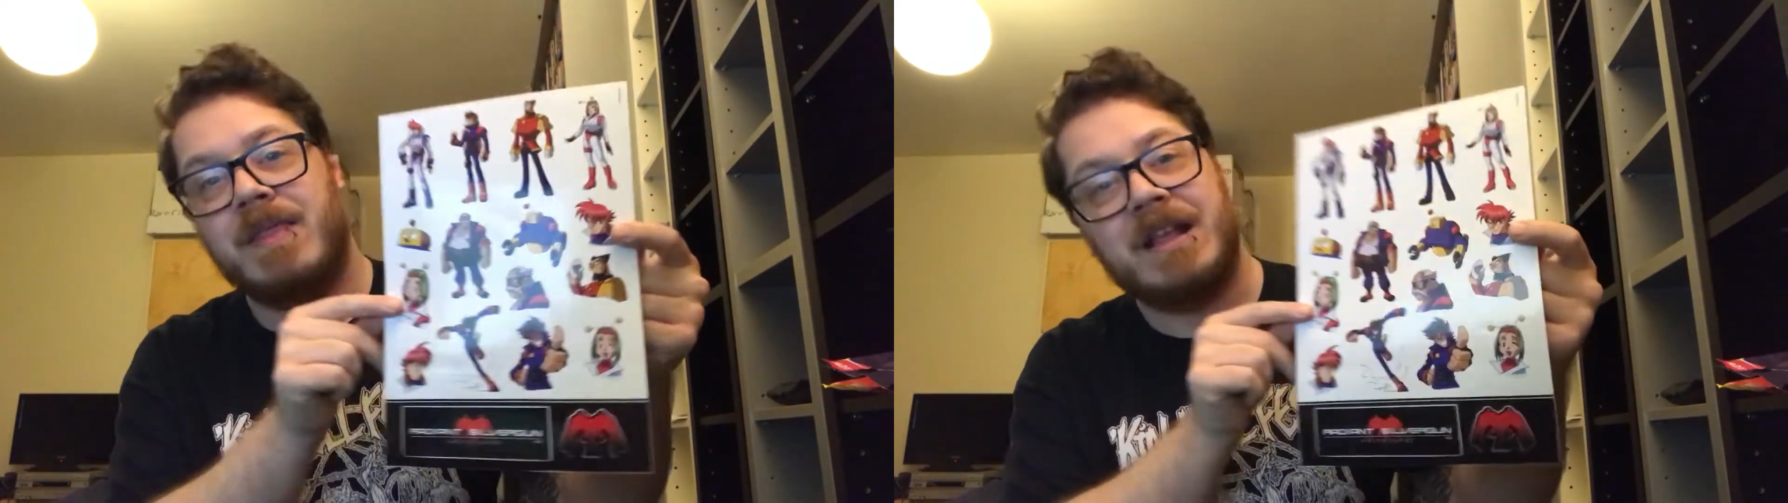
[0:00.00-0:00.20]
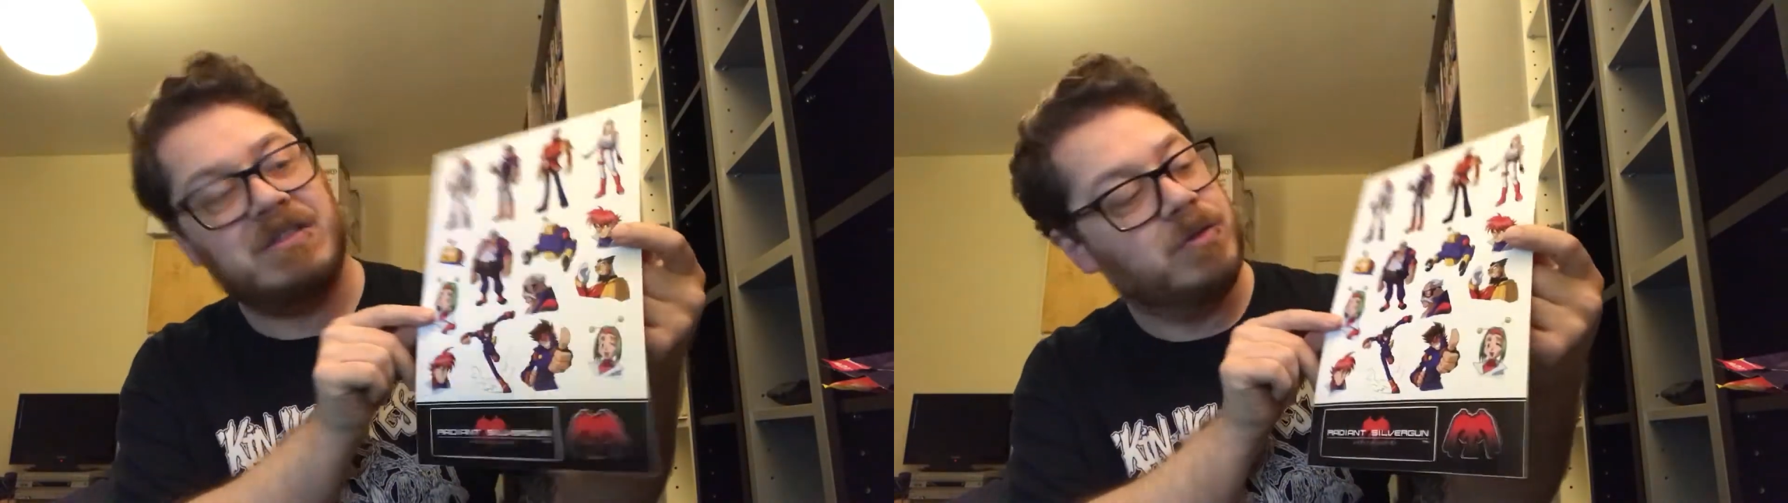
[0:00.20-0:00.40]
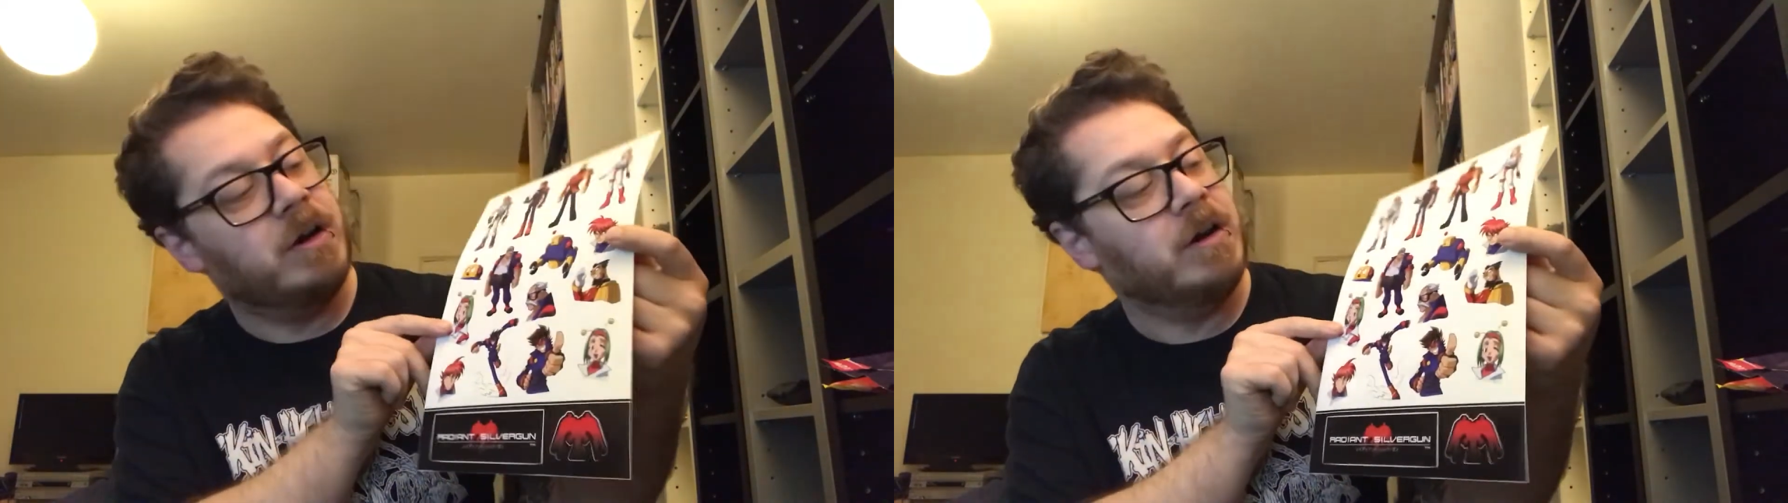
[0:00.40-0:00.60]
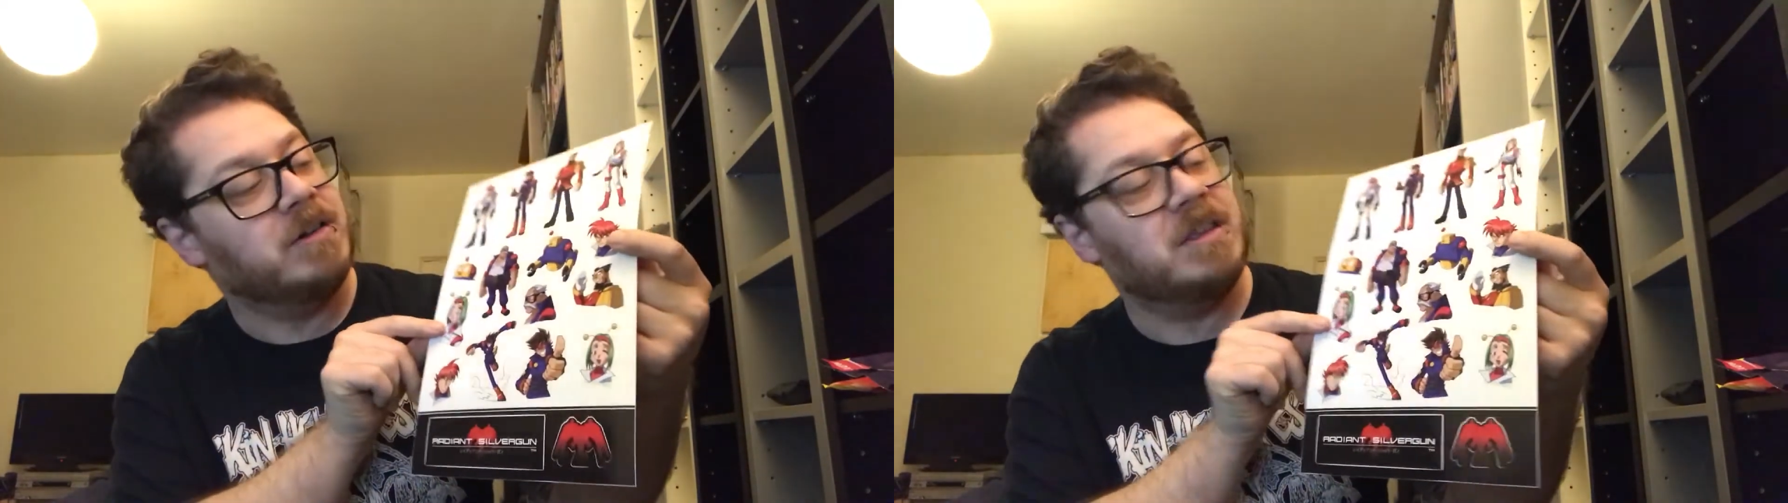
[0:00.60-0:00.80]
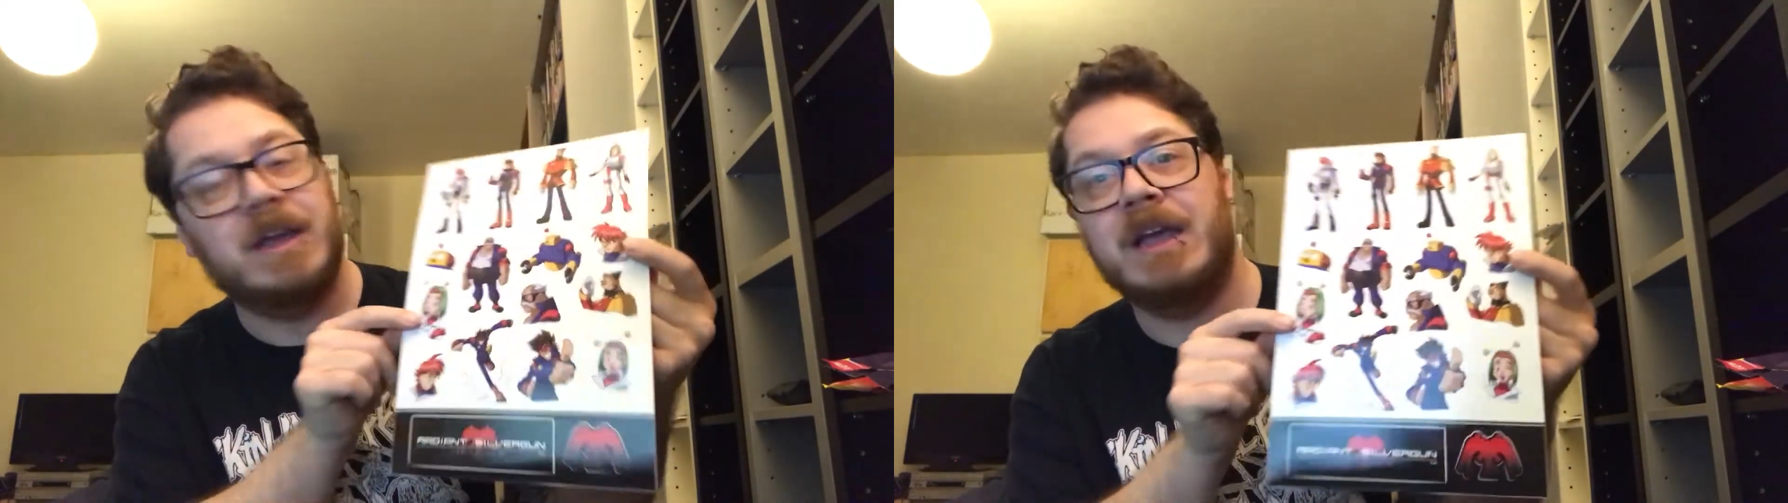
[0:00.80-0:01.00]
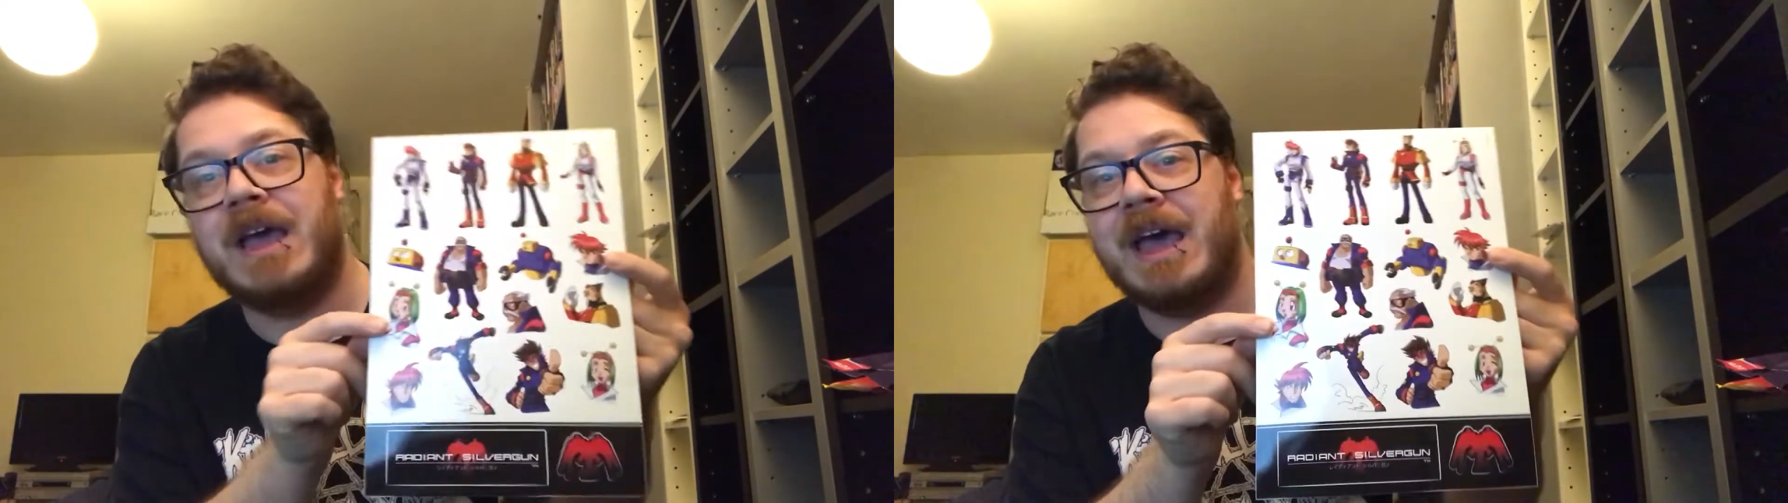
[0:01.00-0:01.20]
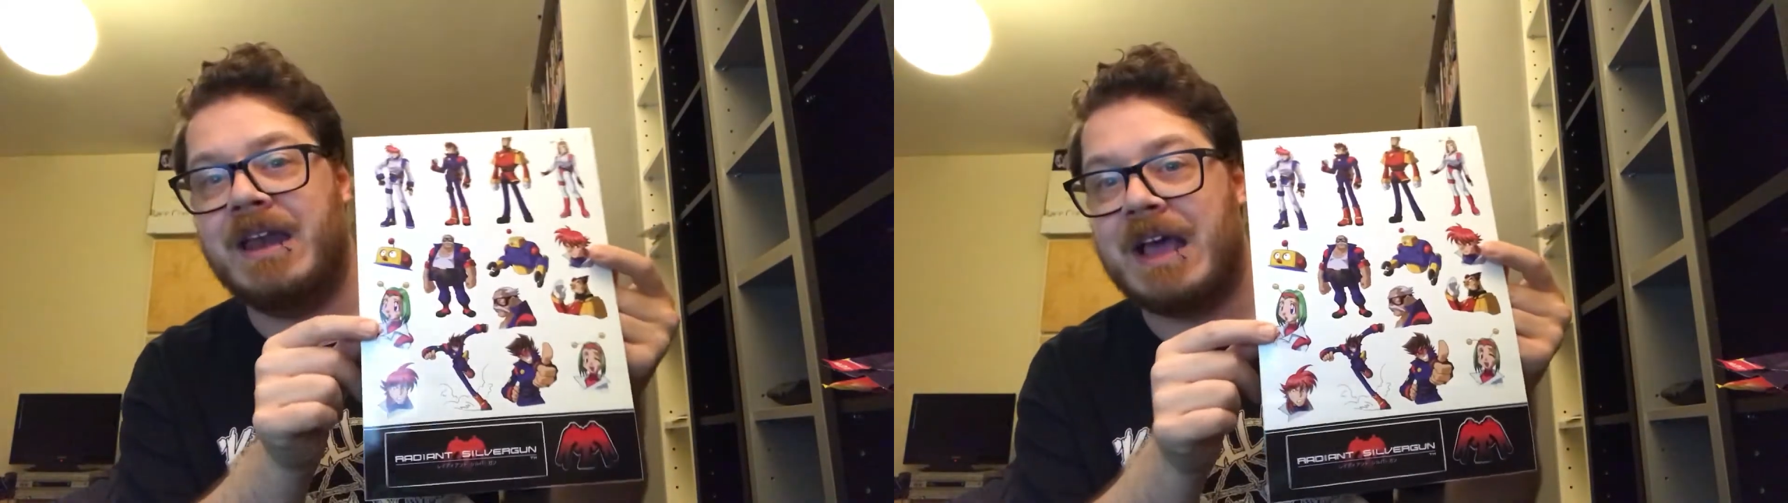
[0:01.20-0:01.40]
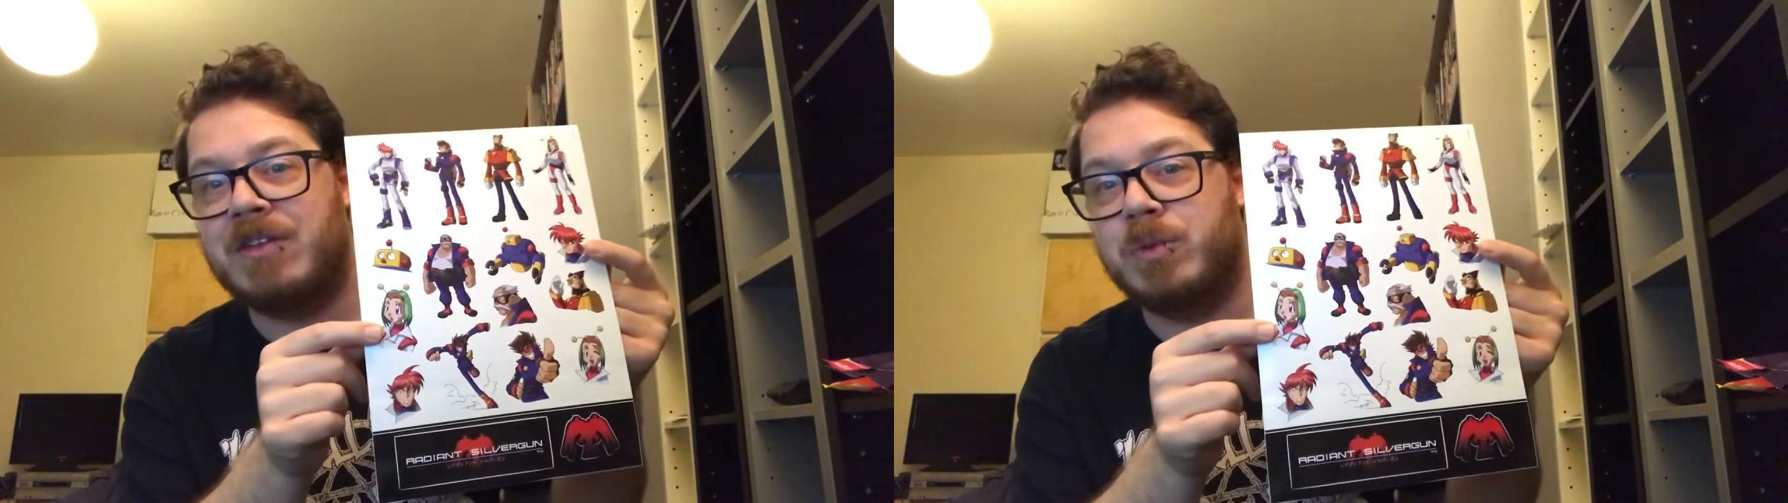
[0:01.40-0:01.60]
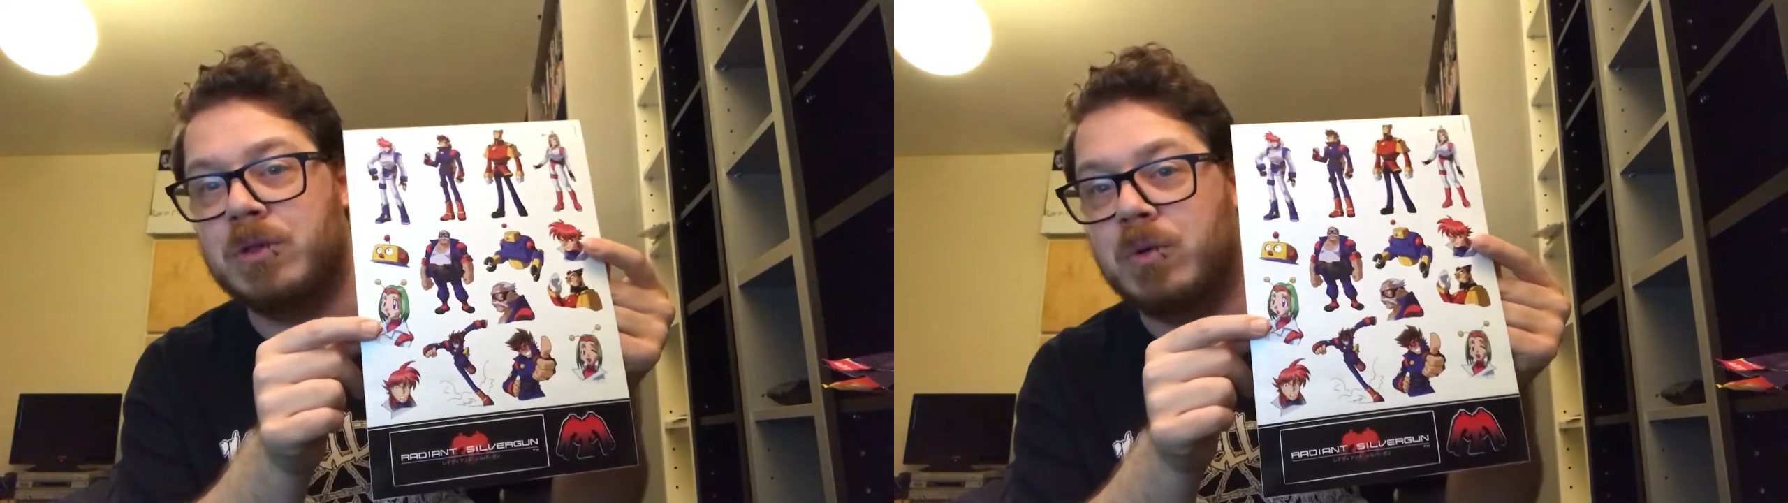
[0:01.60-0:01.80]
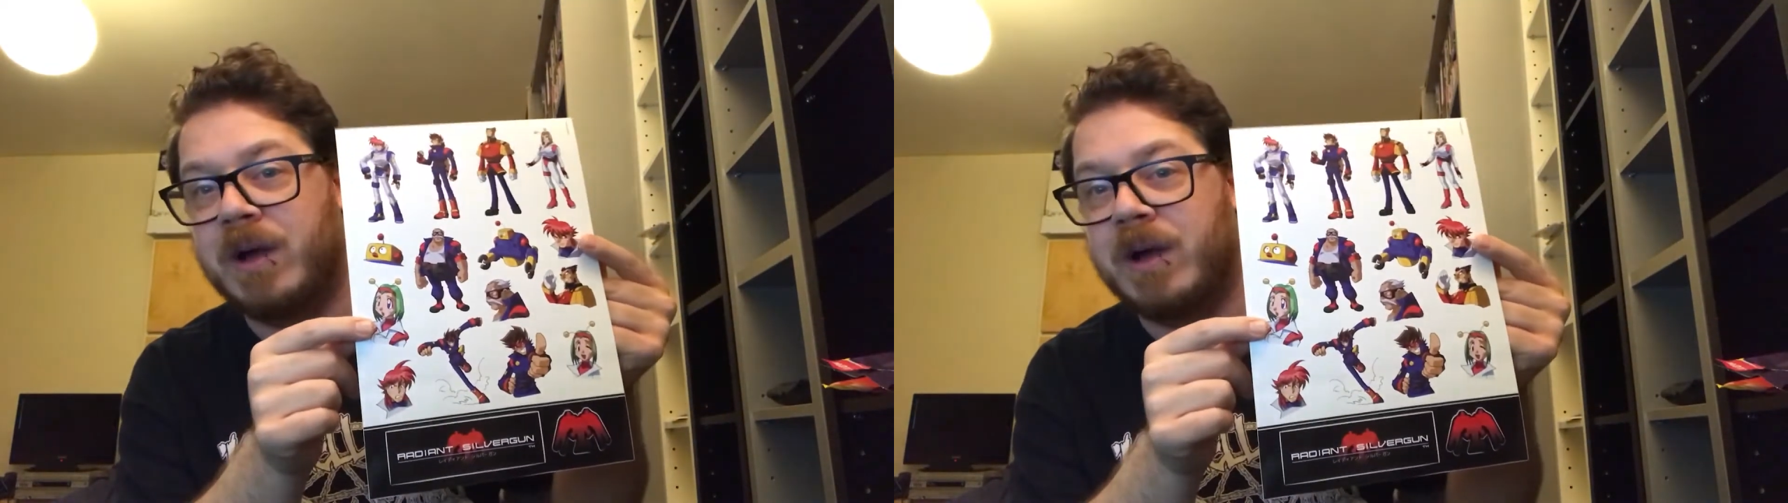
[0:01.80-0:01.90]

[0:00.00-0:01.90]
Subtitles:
That's a really nice thing, and as with all